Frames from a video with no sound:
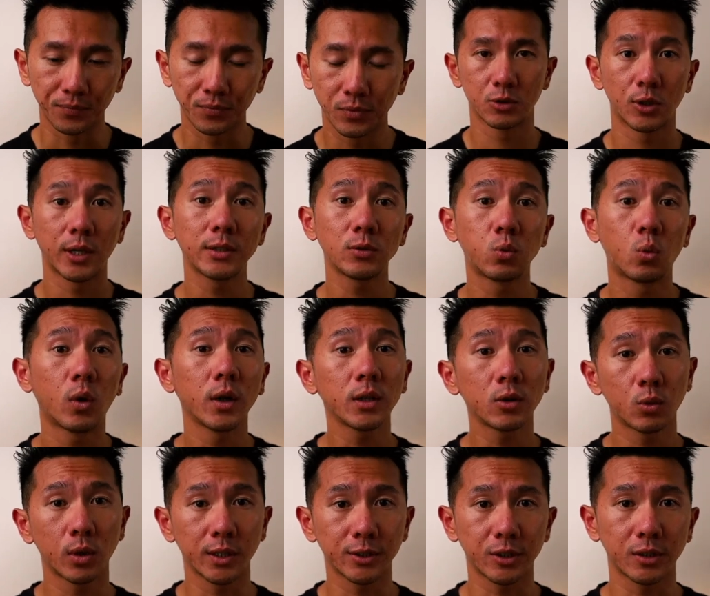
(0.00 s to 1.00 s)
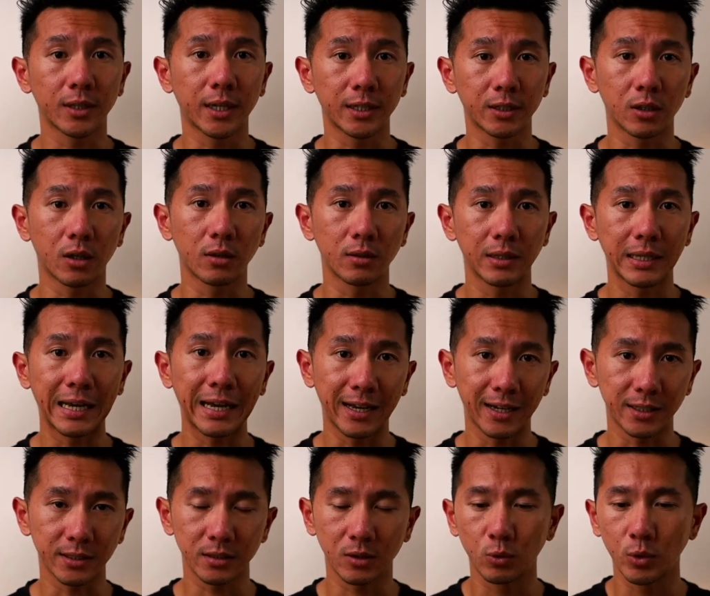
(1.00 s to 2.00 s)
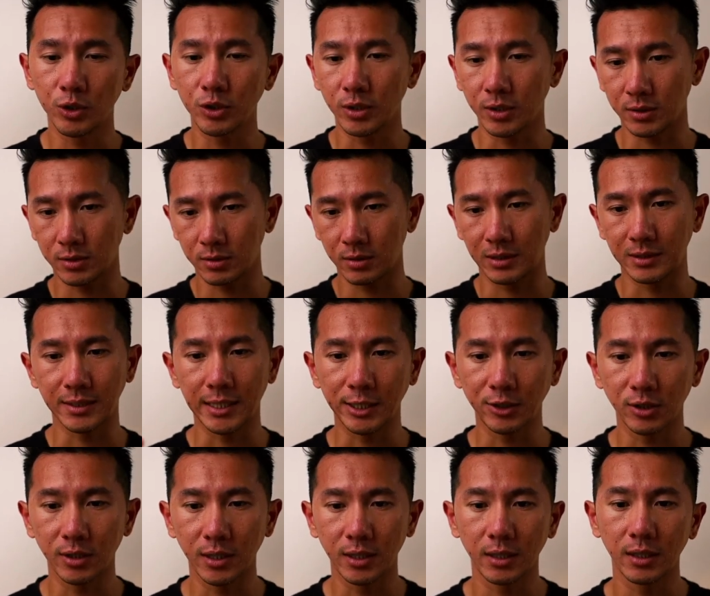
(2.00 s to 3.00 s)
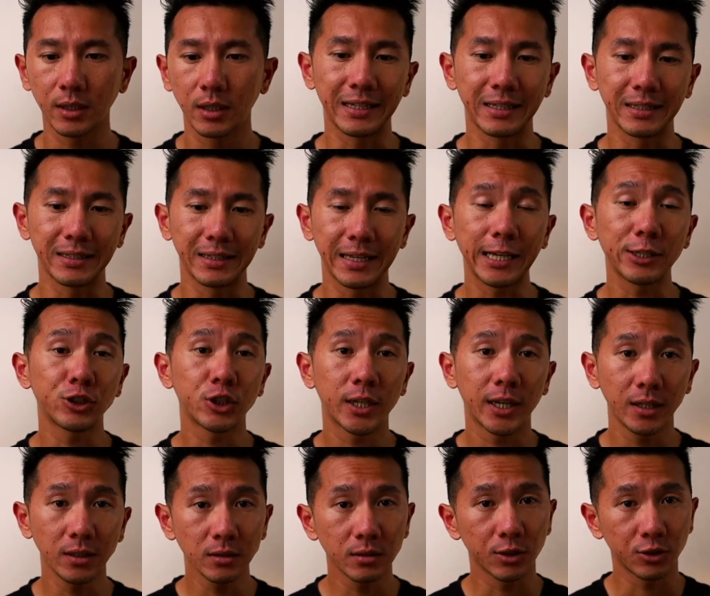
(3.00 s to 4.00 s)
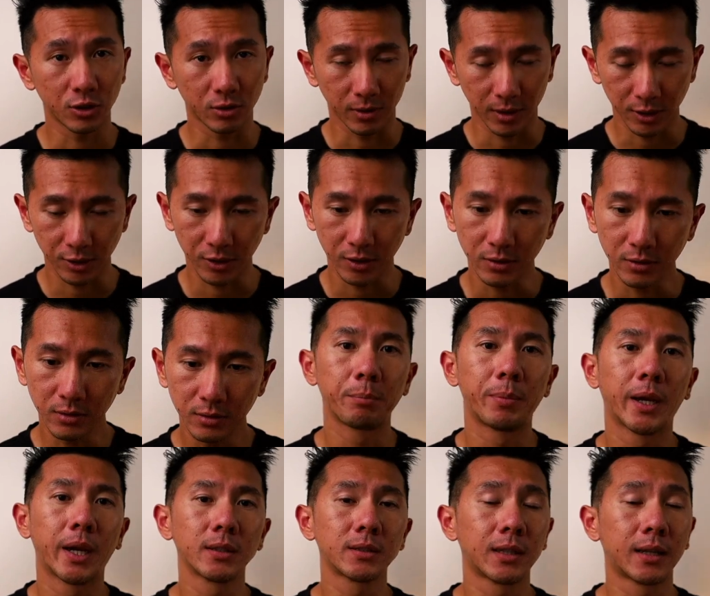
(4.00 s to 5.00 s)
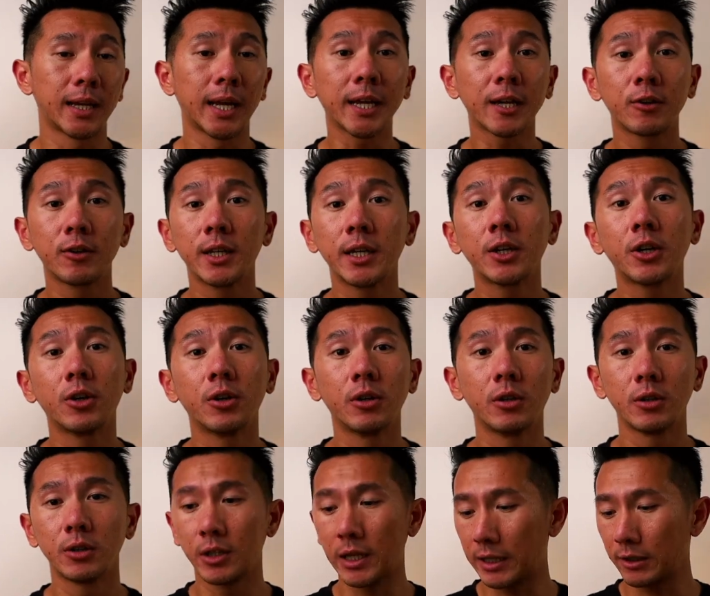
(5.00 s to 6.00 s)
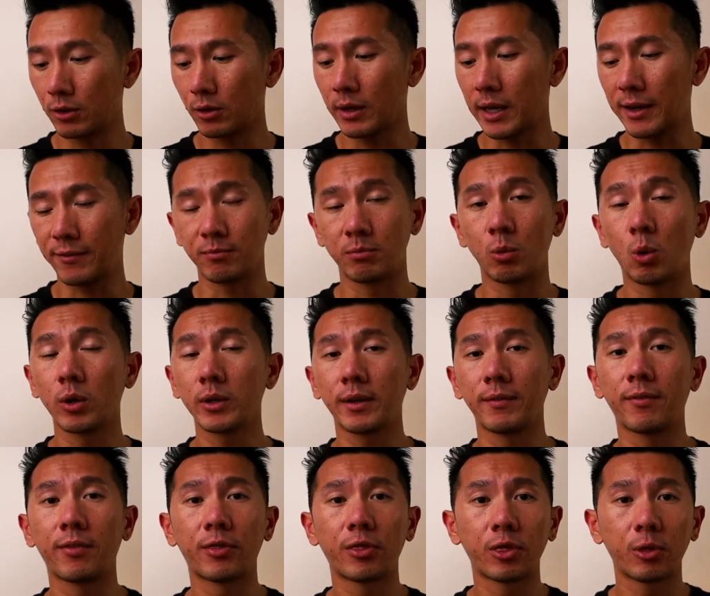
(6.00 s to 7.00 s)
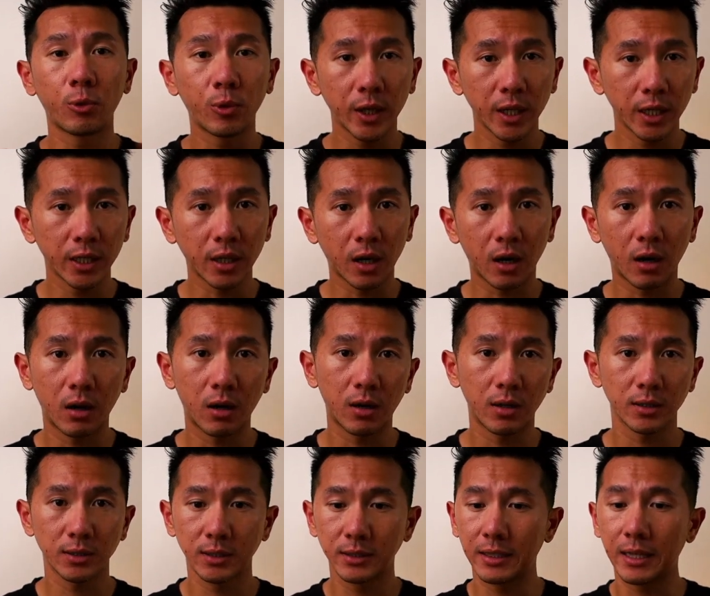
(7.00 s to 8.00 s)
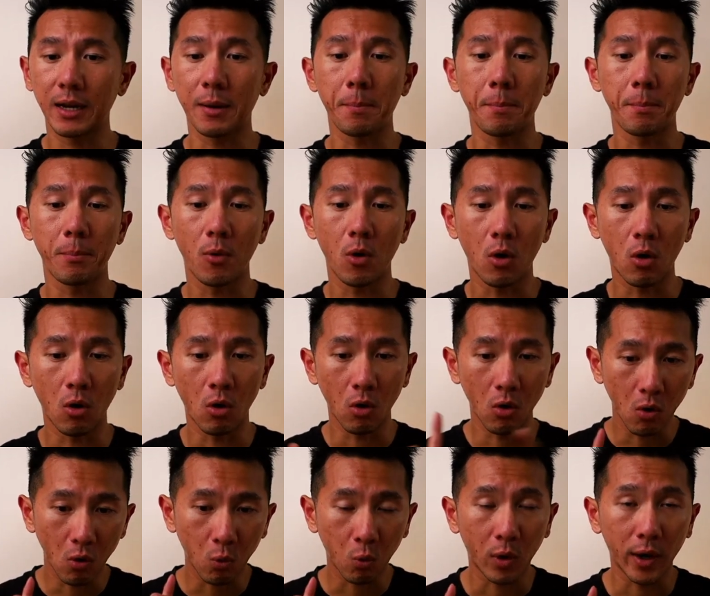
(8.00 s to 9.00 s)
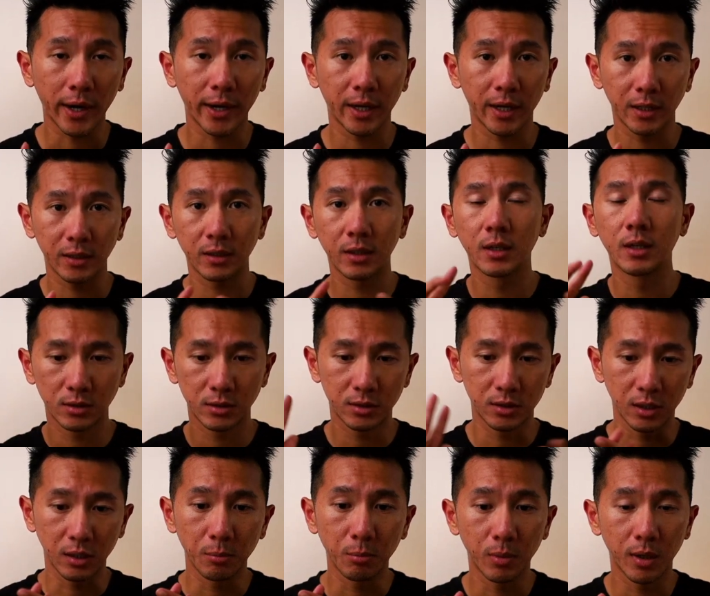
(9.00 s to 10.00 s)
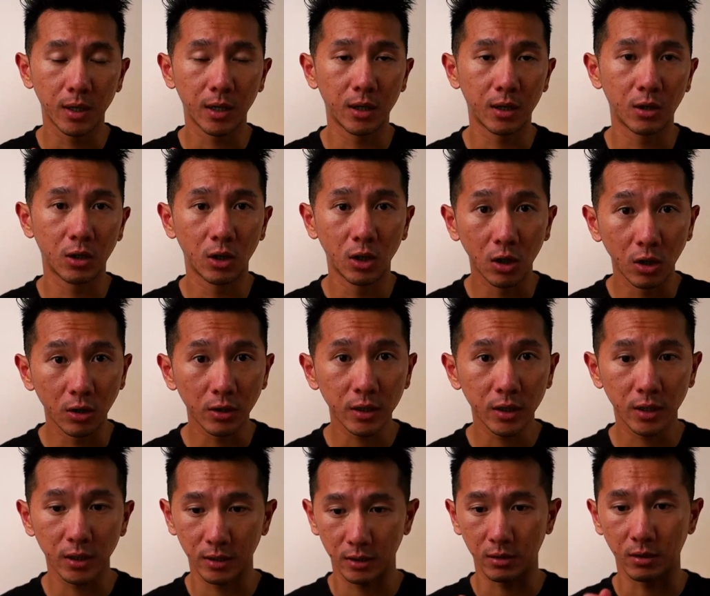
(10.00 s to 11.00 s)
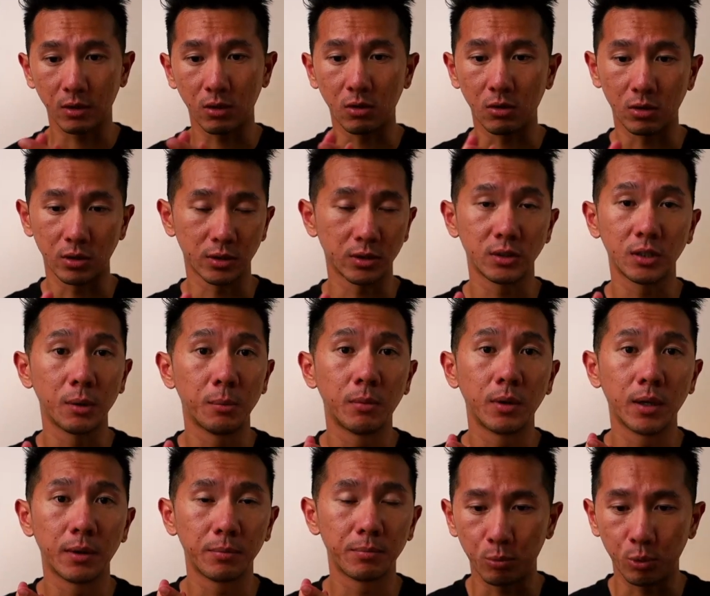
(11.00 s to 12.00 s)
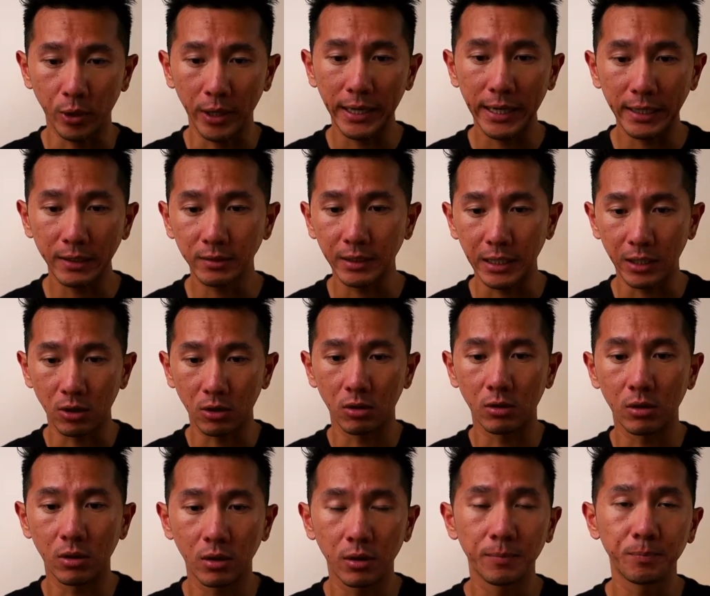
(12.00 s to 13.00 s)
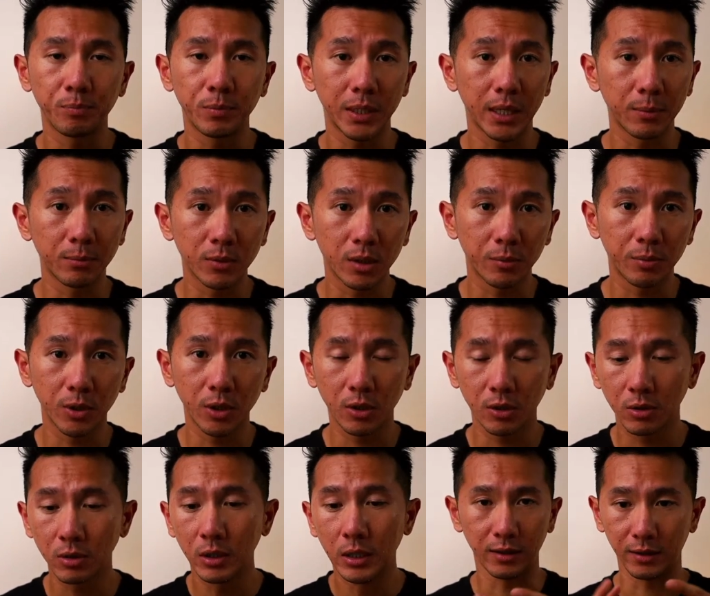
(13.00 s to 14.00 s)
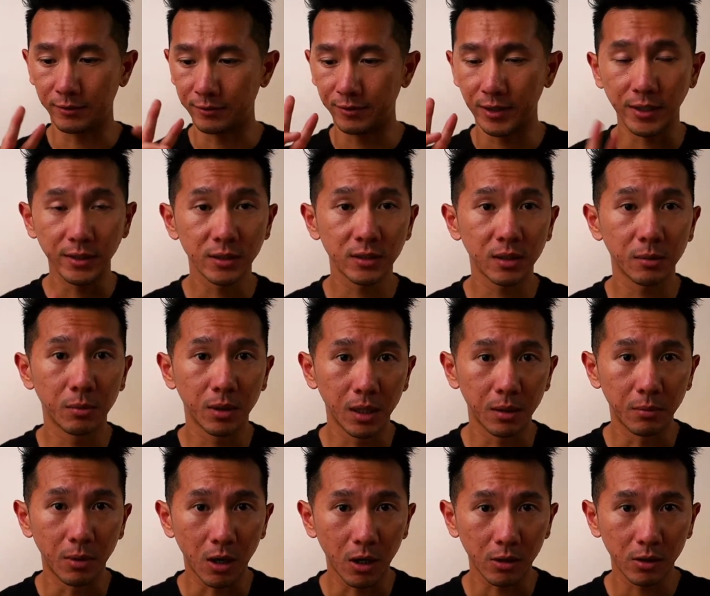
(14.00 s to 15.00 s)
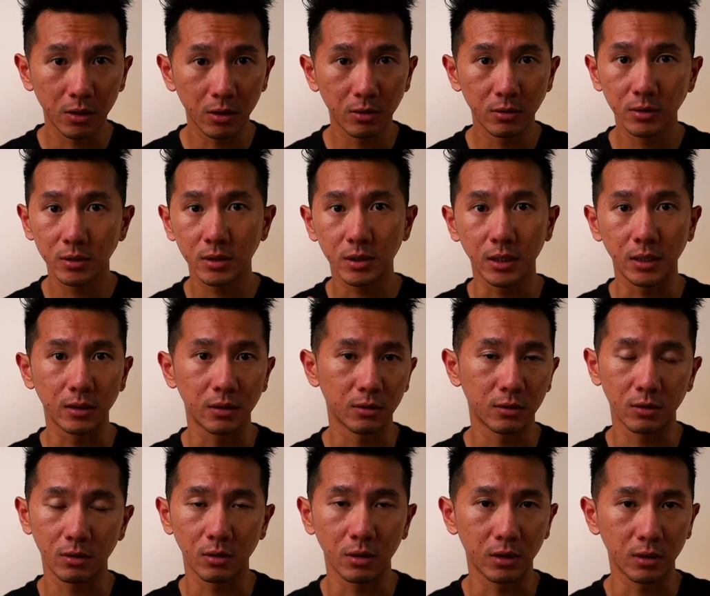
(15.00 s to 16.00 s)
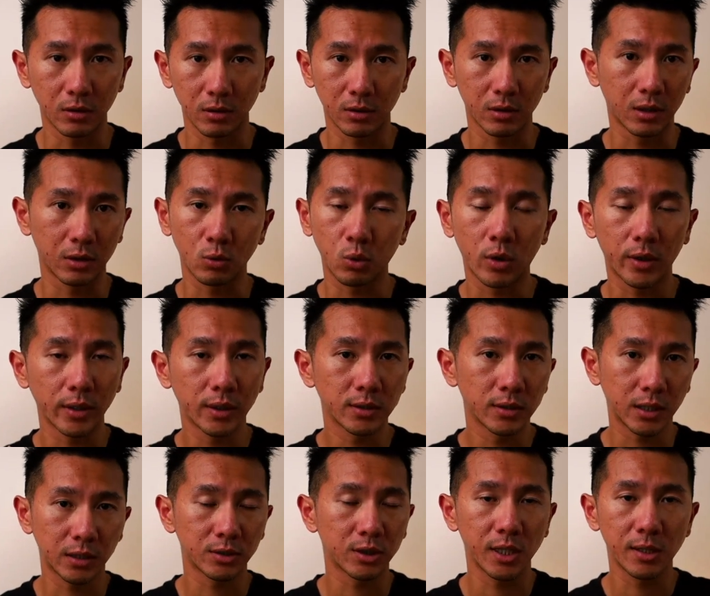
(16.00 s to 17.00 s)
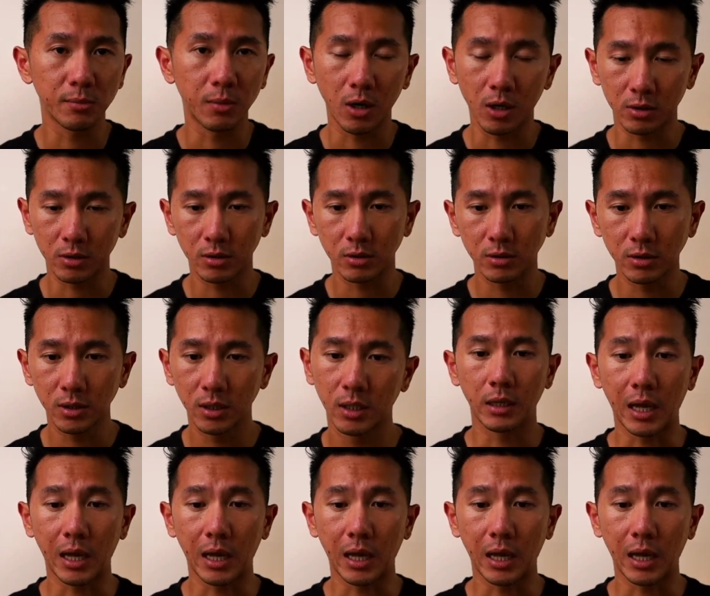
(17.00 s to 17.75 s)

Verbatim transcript: So that's one question I got asked, which is essentially an edge case situation, because the likelihood that you have more than three cars that are all white, similar look, or similar brand, they all B M W, you know, very similar models in, in the twenty sixteen models.